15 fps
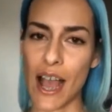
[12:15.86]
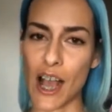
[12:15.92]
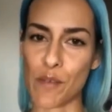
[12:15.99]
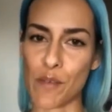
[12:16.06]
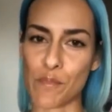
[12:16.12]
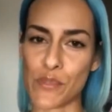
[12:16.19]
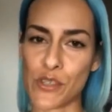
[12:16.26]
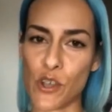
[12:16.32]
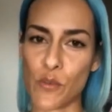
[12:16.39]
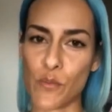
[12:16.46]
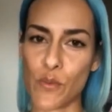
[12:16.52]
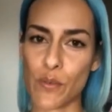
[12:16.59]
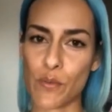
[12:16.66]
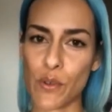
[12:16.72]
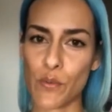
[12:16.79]
So
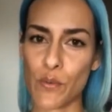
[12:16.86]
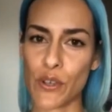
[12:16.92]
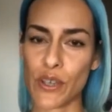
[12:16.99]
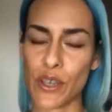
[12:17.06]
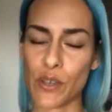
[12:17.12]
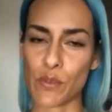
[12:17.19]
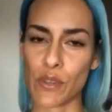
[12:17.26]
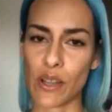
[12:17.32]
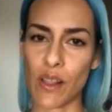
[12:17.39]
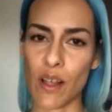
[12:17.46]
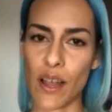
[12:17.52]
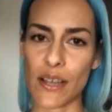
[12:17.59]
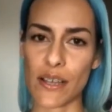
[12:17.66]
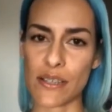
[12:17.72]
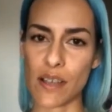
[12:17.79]
when we're working with
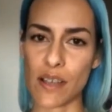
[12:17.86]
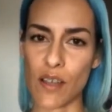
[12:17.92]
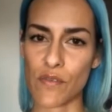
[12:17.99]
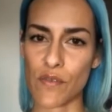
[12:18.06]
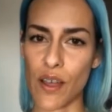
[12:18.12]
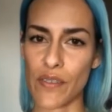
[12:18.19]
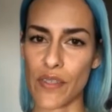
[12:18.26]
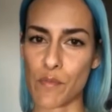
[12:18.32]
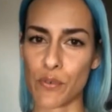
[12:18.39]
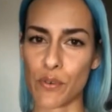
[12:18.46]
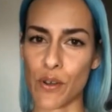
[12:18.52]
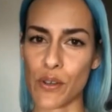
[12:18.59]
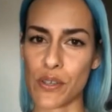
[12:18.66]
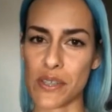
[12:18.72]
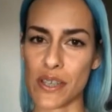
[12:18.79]
clients, I find that
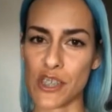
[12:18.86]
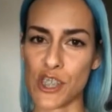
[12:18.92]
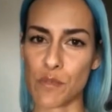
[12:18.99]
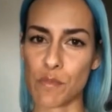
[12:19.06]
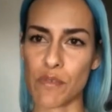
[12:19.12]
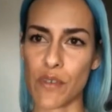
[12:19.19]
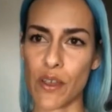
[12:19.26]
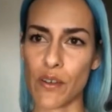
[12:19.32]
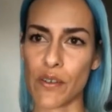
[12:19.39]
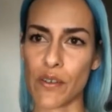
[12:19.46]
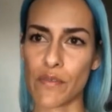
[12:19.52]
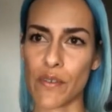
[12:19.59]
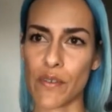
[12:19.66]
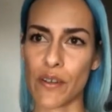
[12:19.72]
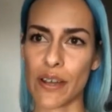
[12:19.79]
process to be
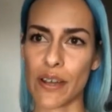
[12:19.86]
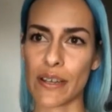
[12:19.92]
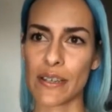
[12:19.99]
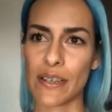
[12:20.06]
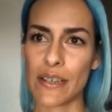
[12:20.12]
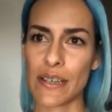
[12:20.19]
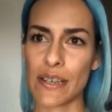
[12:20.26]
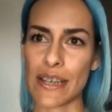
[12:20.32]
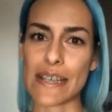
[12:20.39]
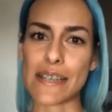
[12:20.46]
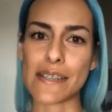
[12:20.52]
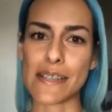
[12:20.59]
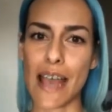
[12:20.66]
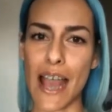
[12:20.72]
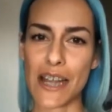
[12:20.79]
very, very
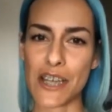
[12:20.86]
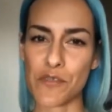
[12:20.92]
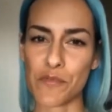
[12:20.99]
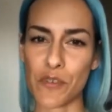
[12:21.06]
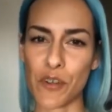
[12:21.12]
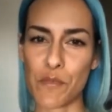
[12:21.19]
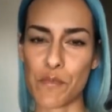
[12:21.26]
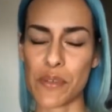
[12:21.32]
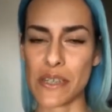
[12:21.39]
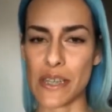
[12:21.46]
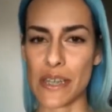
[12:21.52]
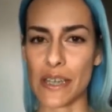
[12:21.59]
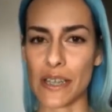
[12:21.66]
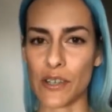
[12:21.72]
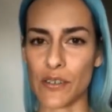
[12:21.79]
exact and very
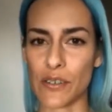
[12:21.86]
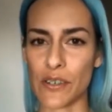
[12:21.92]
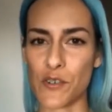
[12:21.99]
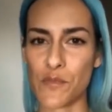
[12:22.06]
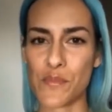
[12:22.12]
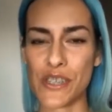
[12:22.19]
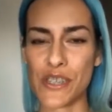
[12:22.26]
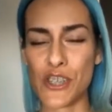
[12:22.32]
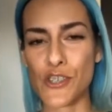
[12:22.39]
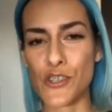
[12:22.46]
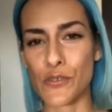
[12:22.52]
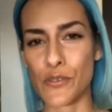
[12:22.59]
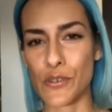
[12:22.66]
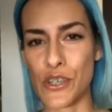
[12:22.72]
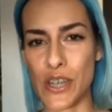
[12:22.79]
particular and almost
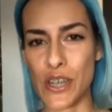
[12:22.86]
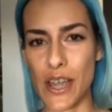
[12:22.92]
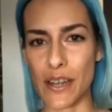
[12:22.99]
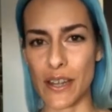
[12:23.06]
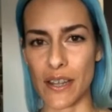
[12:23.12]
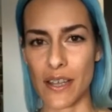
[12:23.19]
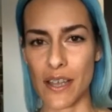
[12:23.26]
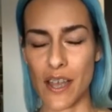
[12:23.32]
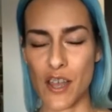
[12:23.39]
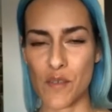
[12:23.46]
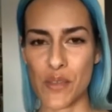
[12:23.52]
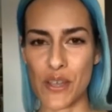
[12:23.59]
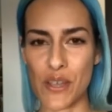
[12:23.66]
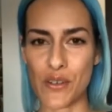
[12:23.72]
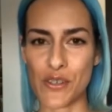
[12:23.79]
excruciating,
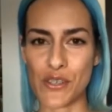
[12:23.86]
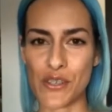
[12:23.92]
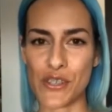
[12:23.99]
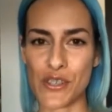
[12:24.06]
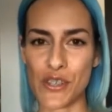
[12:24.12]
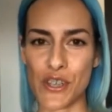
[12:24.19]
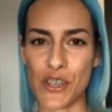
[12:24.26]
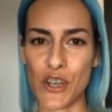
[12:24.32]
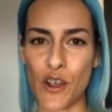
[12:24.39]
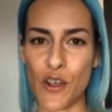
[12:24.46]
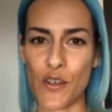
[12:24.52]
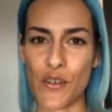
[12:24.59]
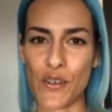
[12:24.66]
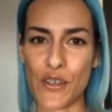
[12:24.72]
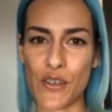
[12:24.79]
because
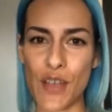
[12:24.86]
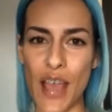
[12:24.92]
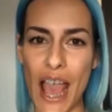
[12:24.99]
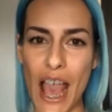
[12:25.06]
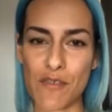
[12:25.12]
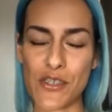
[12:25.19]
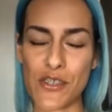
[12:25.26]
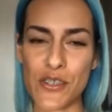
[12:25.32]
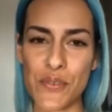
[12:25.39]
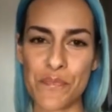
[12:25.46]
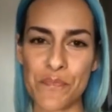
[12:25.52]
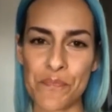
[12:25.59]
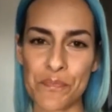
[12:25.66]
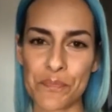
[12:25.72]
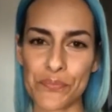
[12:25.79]
you have to,
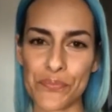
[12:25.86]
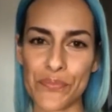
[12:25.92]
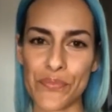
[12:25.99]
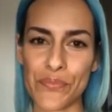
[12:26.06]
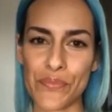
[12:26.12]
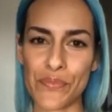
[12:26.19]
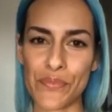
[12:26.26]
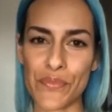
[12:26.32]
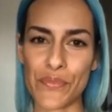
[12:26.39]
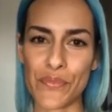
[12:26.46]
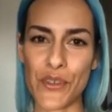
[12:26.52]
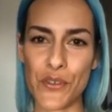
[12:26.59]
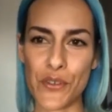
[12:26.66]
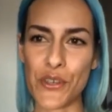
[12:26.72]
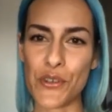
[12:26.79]

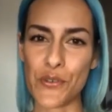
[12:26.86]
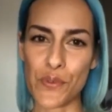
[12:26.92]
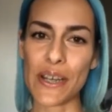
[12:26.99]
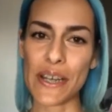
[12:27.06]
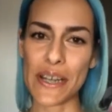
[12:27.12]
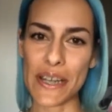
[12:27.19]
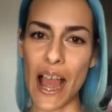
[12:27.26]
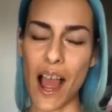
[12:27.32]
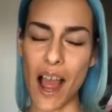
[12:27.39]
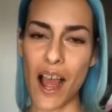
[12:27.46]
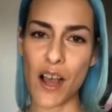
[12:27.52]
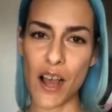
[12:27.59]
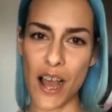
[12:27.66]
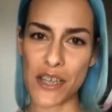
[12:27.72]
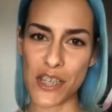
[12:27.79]
you really
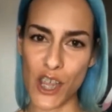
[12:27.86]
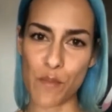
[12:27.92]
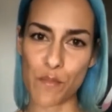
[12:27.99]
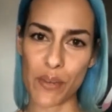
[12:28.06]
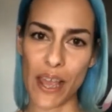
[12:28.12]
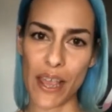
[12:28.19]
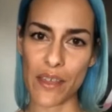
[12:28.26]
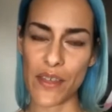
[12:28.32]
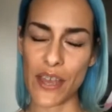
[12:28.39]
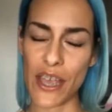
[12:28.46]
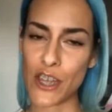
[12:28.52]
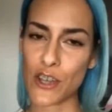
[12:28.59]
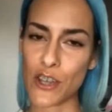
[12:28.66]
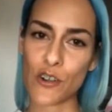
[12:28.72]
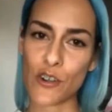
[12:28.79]
are a team player there.
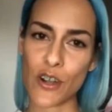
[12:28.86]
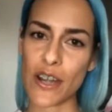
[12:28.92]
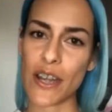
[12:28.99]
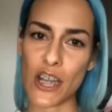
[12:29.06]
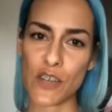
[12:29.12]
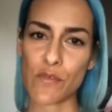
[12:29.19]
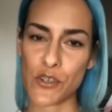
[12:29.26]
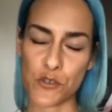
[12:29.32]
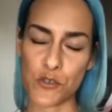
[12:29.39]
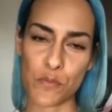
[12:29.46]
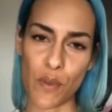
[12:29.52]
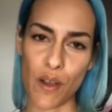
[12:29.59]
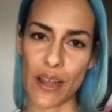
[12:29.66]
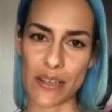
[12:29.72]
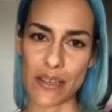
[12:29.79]
You're not an individual
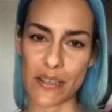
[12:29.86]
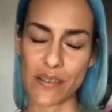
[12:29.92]
mind.